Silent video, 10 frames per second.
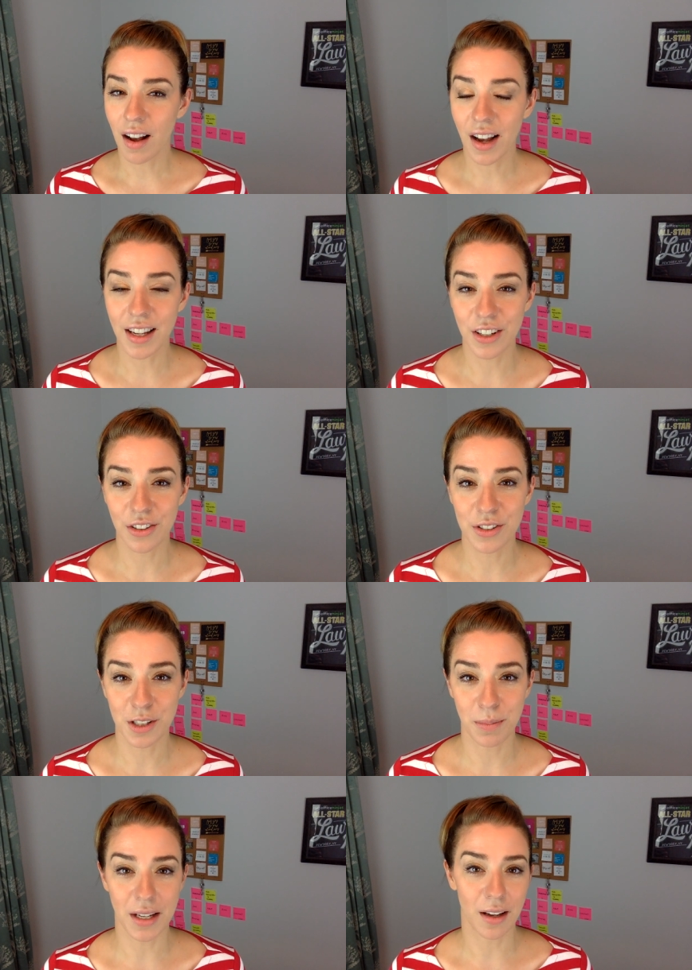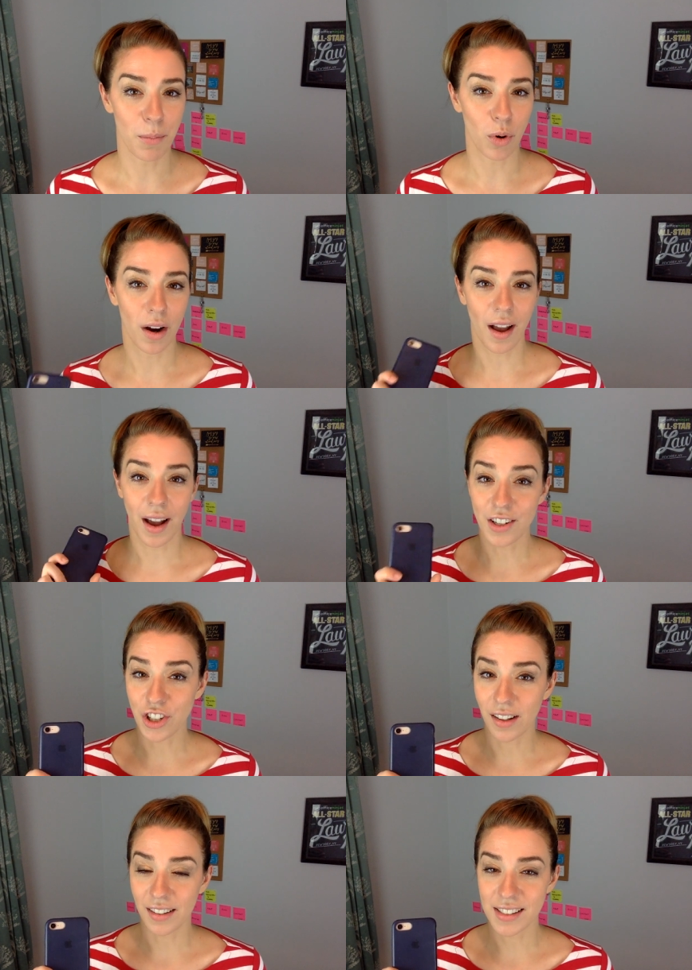I use to be a more
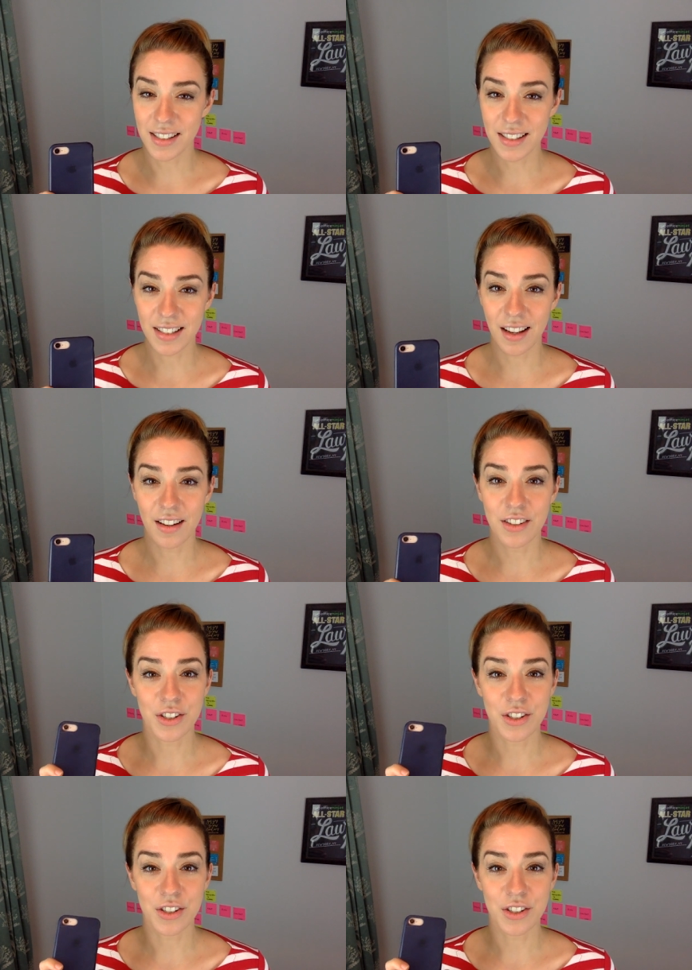agile assistant